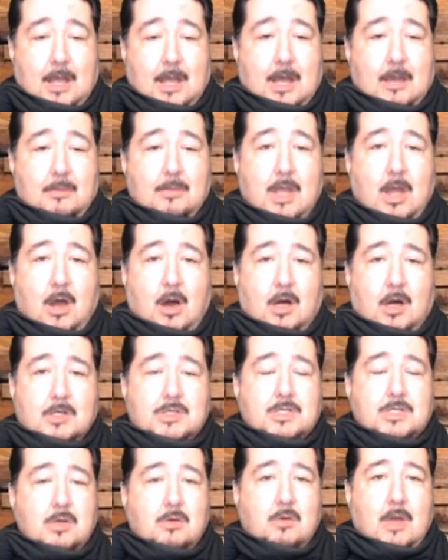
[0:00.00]
They
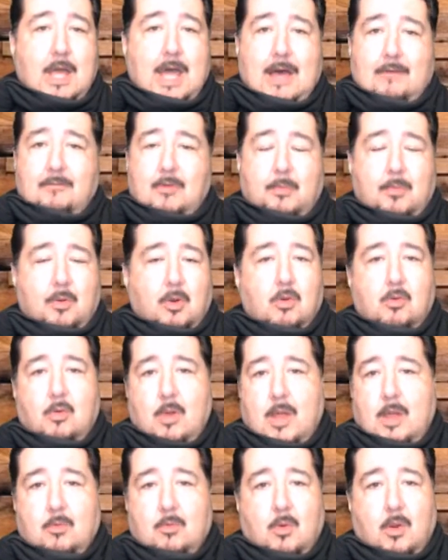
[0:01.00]
also have a
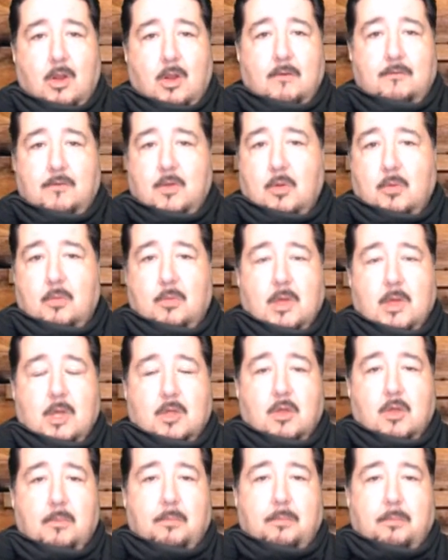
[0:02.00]
program where if you
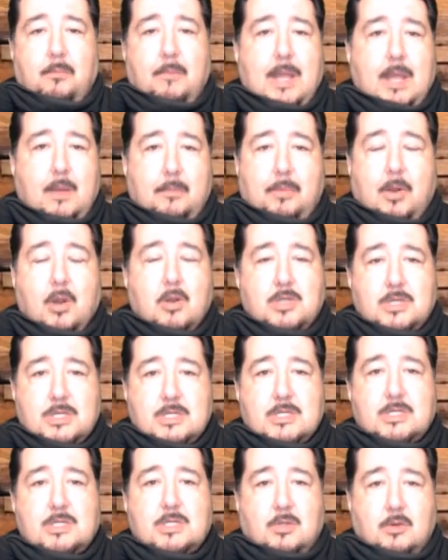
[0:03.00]
make a
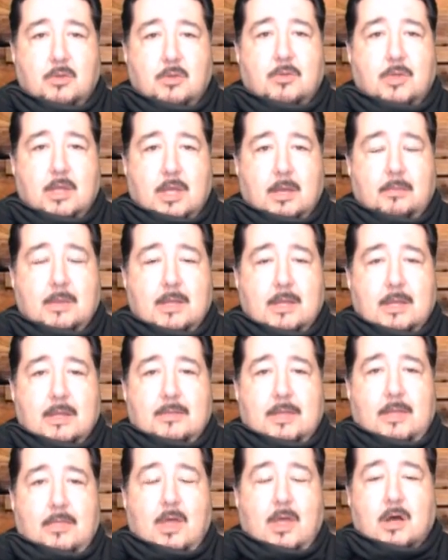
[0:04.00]
purchase through them,
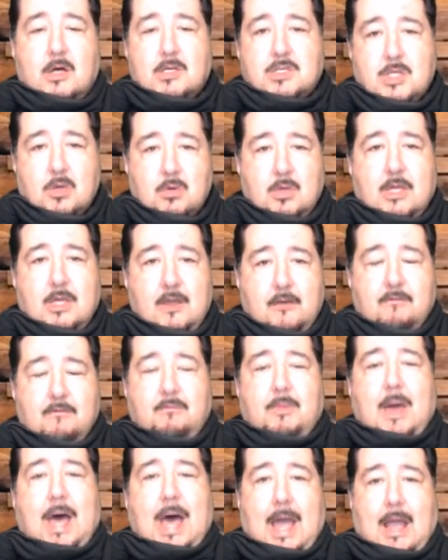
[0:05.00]
then they also give
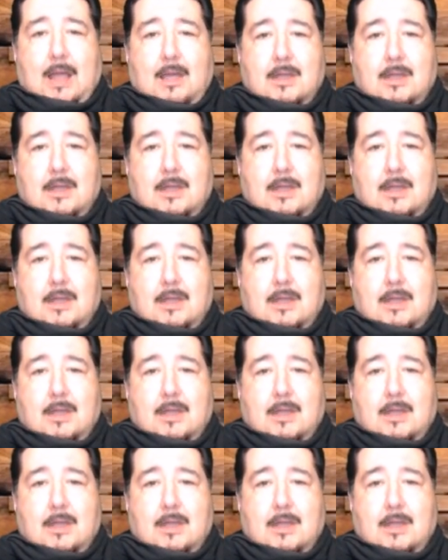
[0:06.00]
back.